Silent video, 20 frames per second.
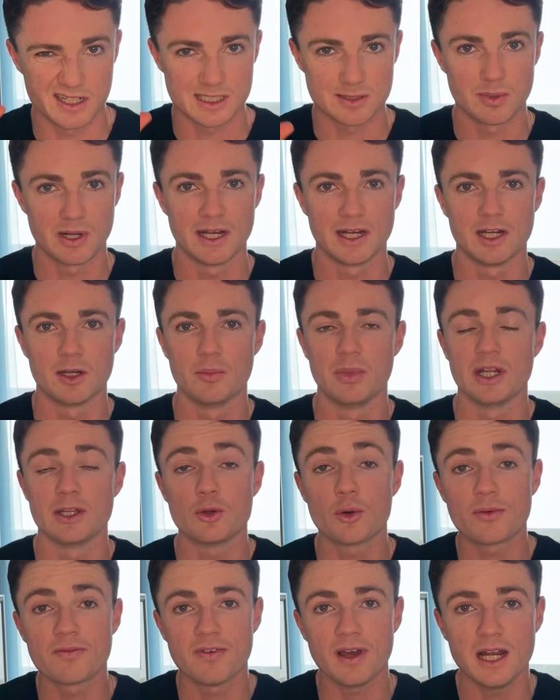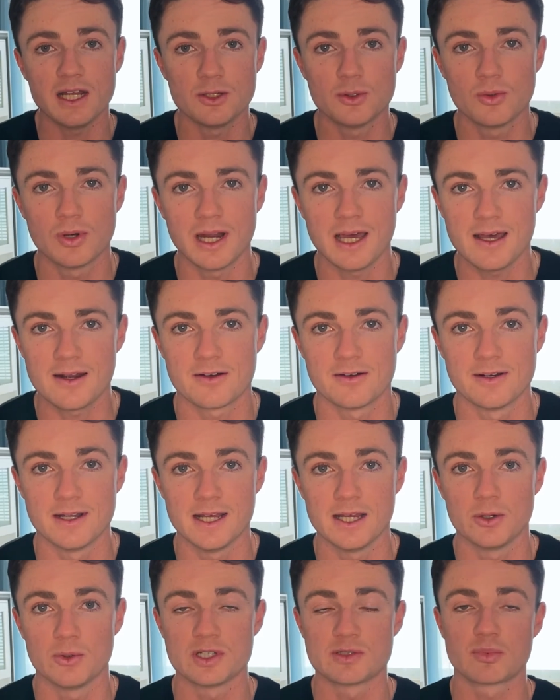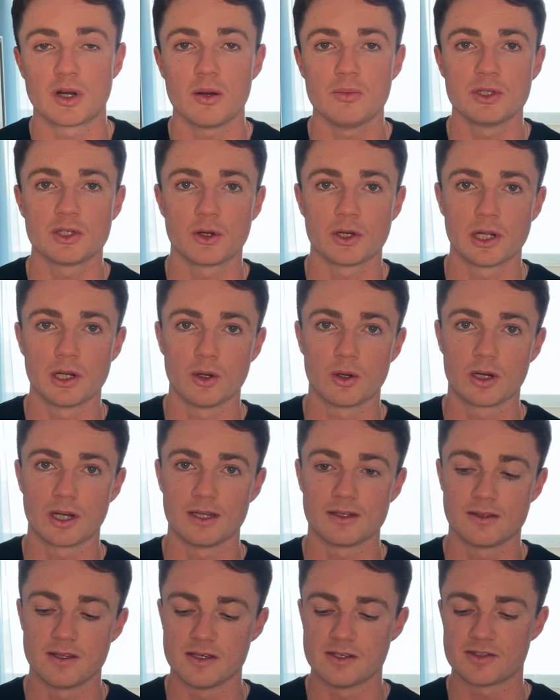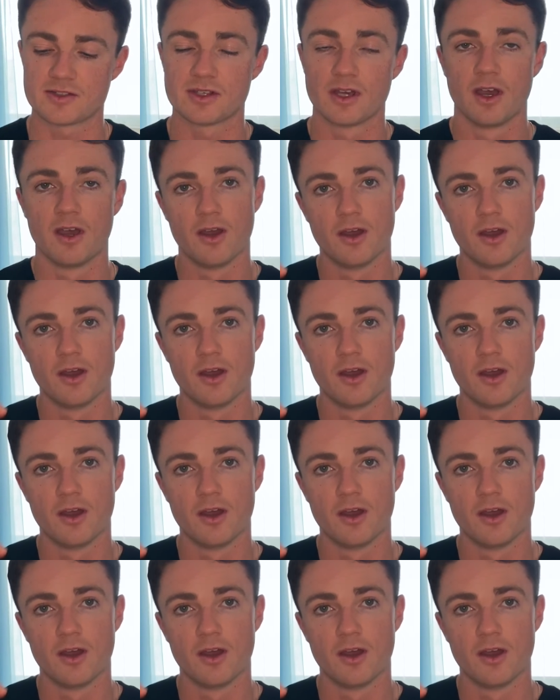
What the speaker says: explain in a minute. Your value ladder now is probably going to look like this: